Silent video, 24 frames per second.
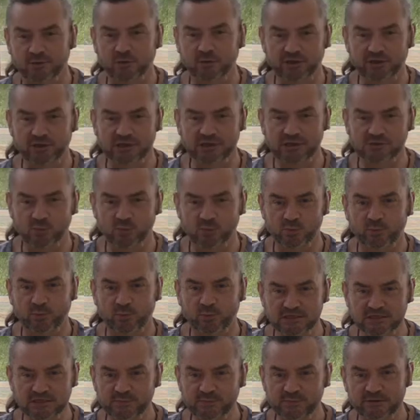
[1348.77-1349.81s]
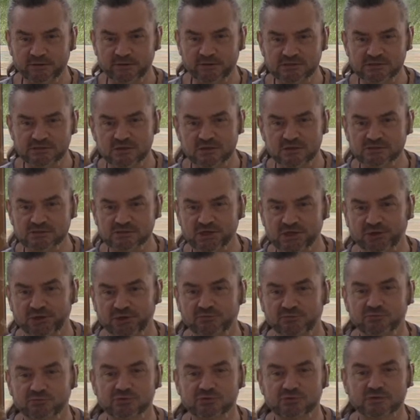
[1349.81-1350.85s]
in our bodies, the way we experience
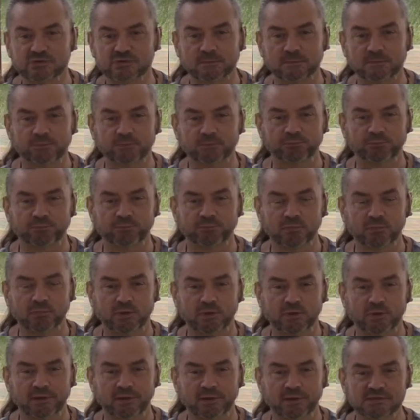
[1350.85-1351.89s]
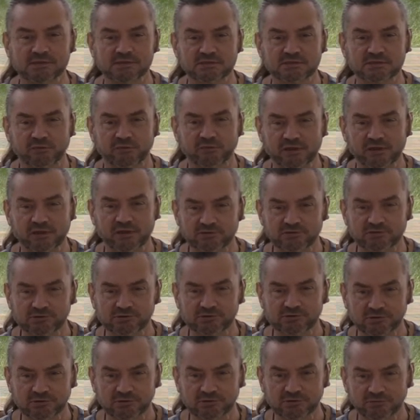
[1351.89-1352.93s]
ourselves, is a
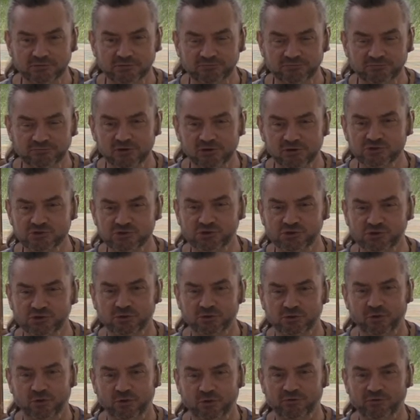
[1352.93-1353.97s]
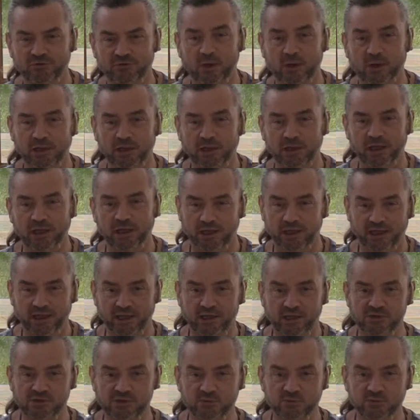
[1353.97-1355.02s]
direct function of how we
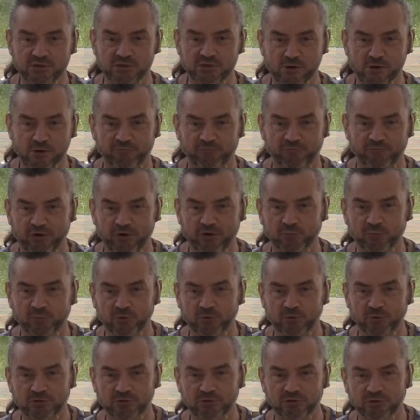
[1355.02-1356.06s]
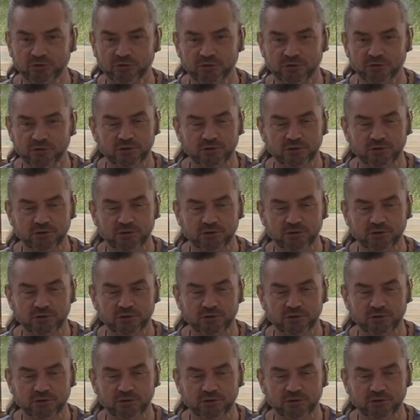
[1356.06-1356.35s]
engage with our environment.